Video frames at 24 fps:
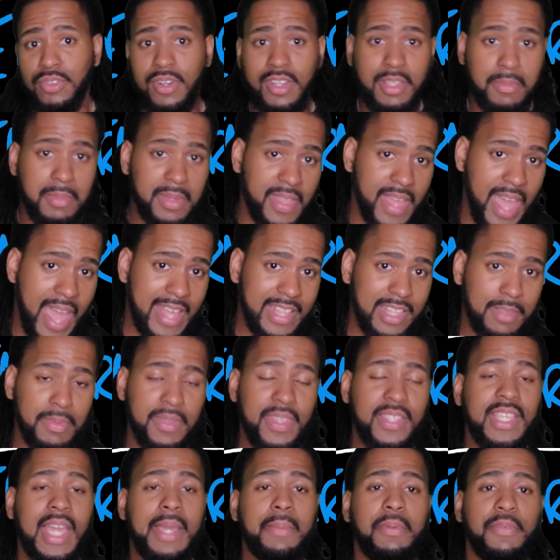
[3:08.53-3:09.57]
It doesn't mean that it has to be
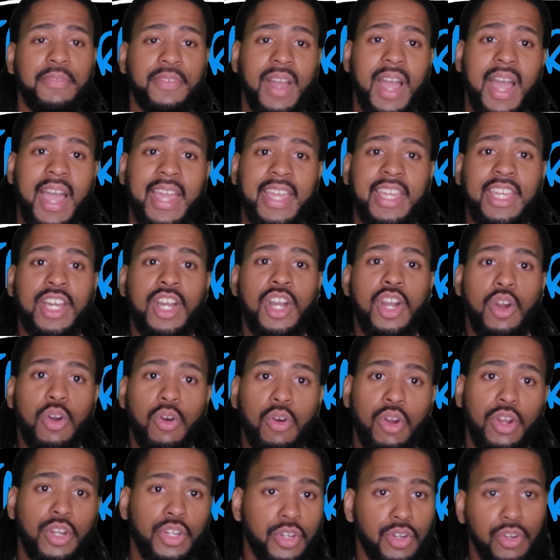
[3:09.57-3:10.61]
the type of guy
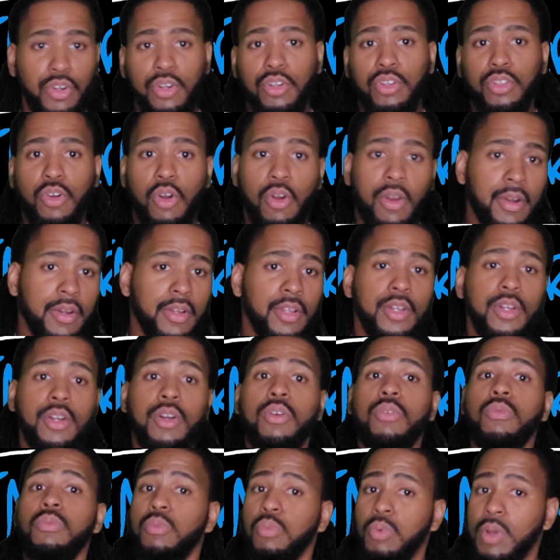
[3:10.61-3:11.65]
or girl or
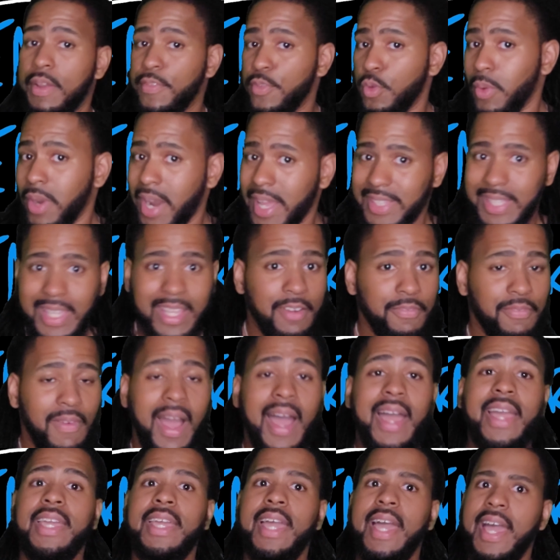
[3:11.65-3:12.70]
whatever you want to
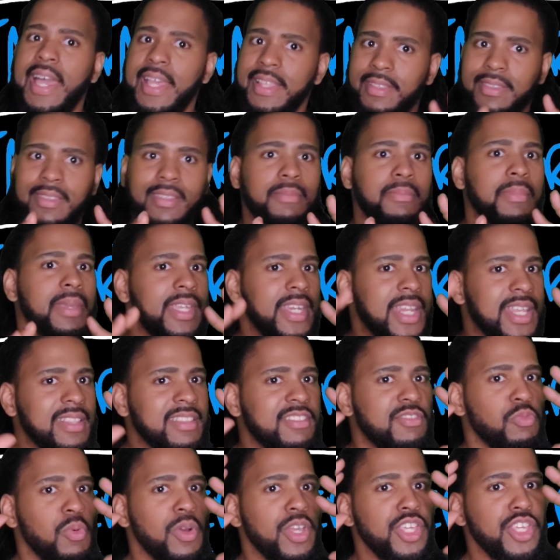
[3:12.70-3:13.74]
identify as. It doesn't mean
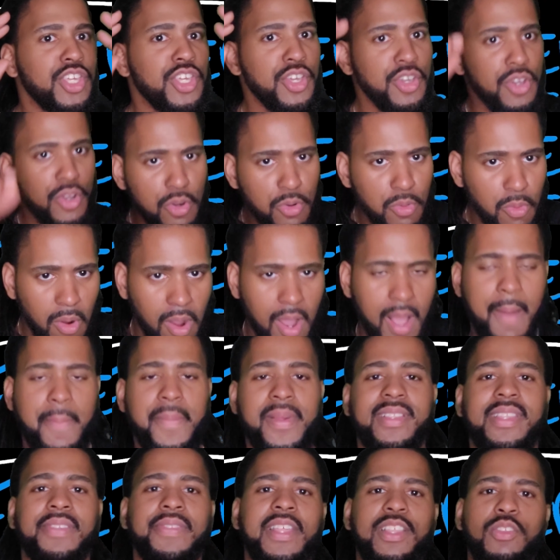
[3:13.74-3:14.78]
it's what you want. I'm
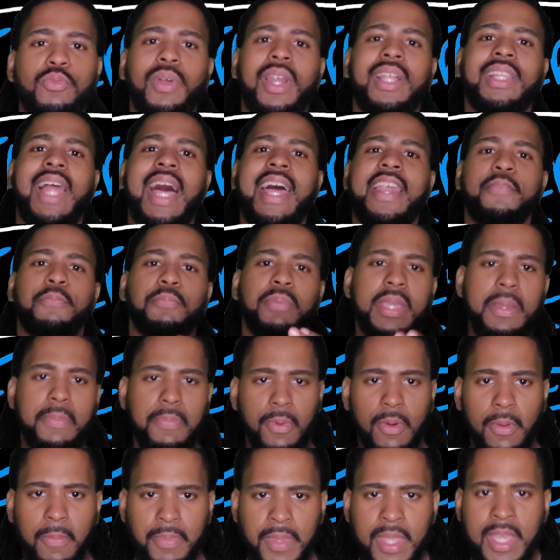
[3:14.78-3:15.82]
just saying that's what a lot of
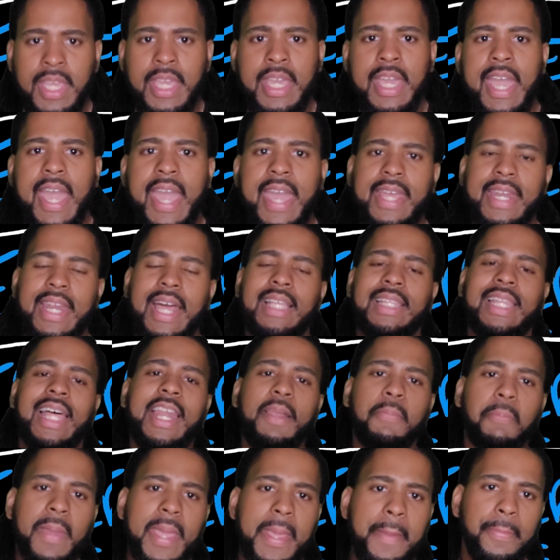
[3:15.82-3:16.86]
people. And a lot
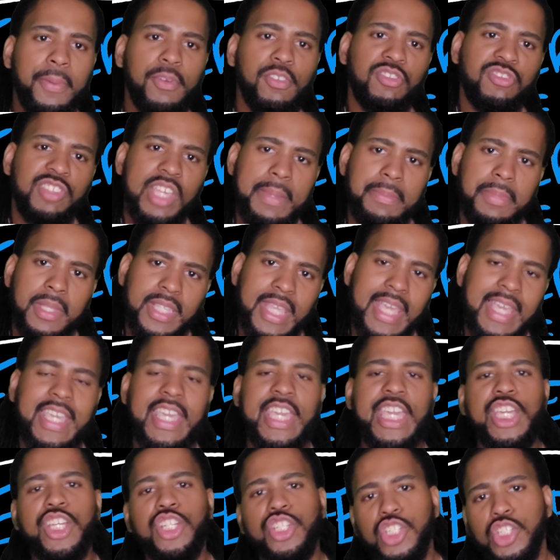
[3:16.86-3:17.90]
of people seem to take
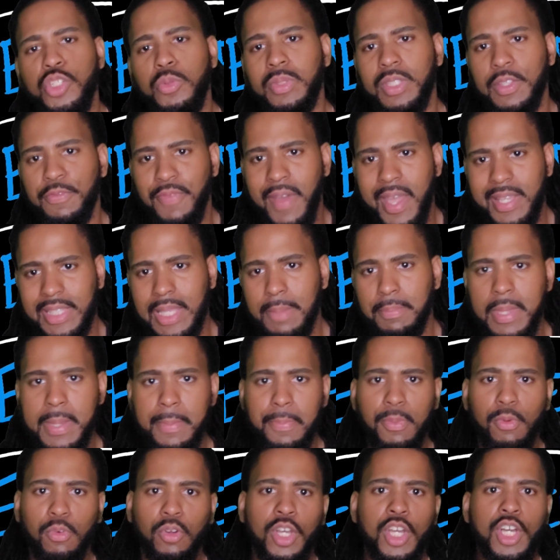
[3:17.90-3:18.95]
issue with the fact that
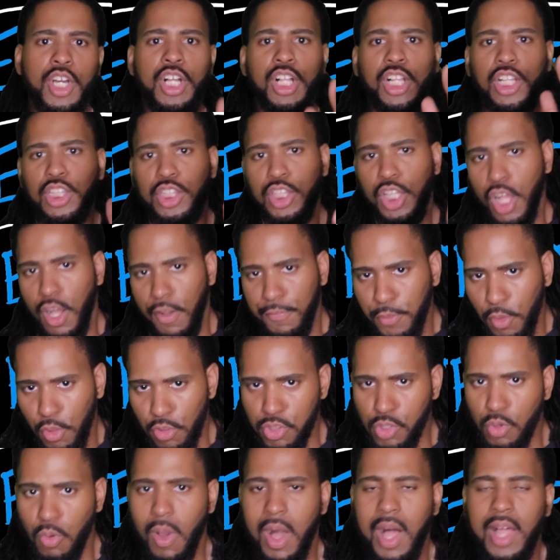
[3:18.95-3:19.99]
people love those
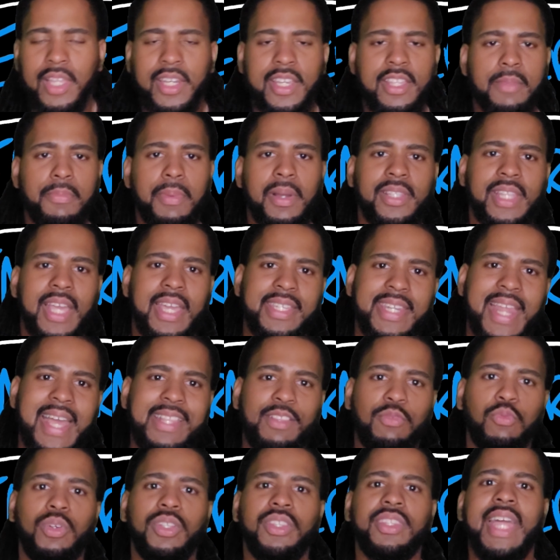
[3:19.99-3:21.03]
qualities about that. And
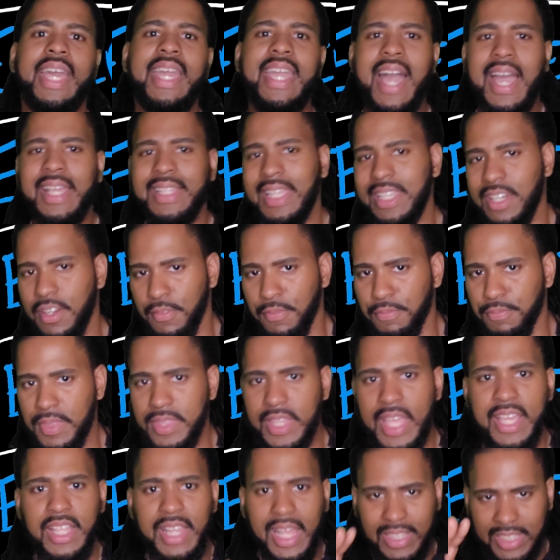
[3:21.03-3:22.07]
that's what they
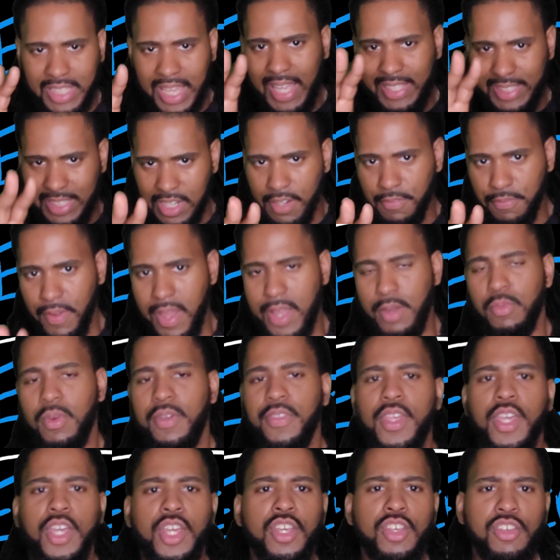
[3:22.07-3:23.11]
like to identify
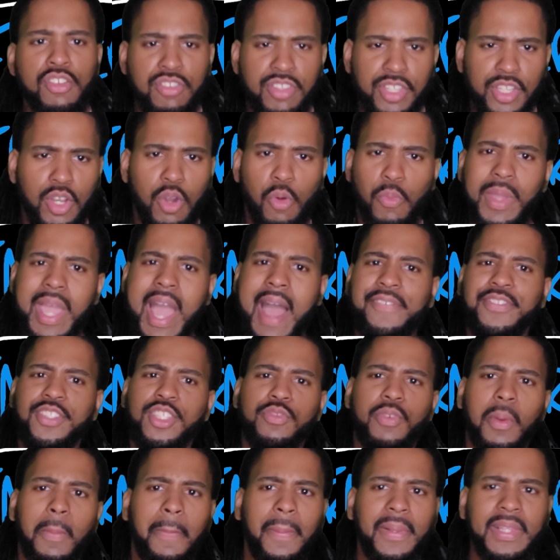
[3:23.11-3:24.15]
with. So they go, we have
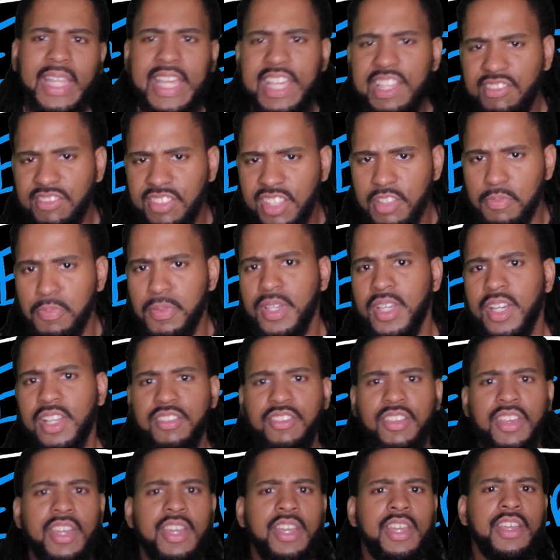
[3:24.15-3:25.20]
to replace this
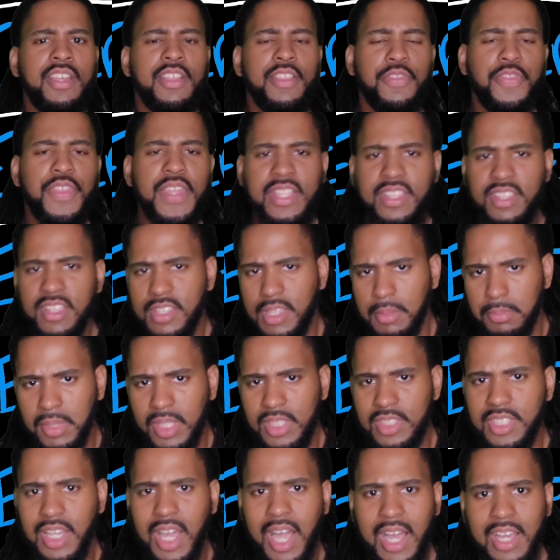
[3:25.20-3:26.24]
because this is
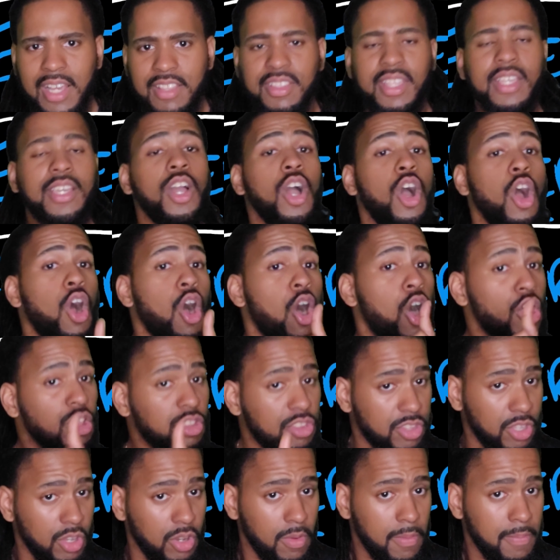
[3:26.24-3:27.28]
something toxic.
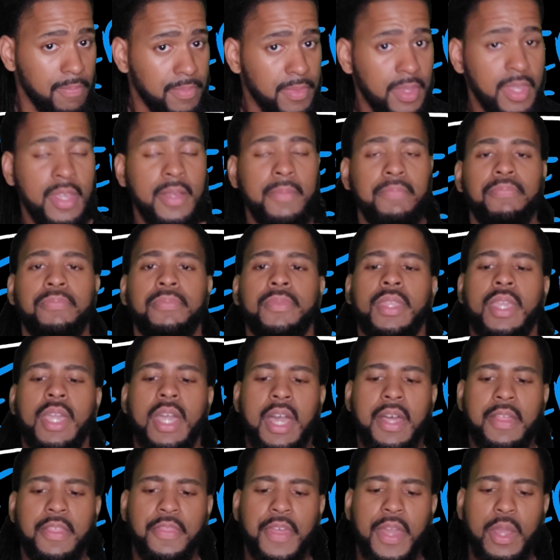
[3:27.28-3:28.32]
Also,
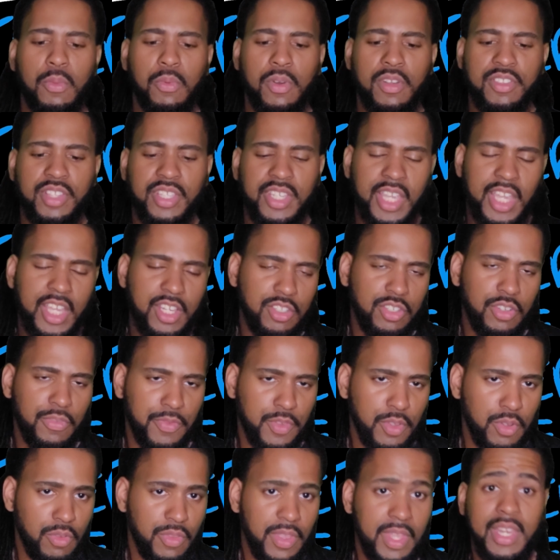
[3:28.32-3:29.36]
there was an
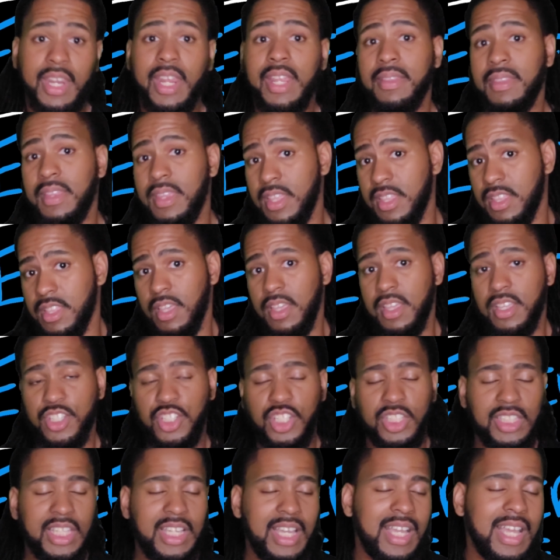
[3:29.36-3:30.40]
interview that there's a
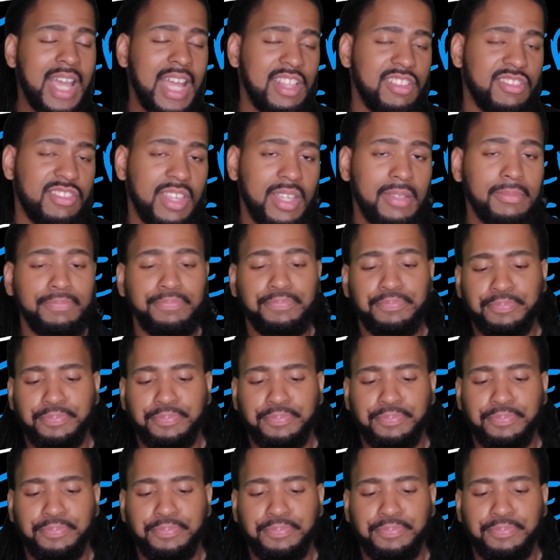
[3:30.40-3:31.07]
link I got sent.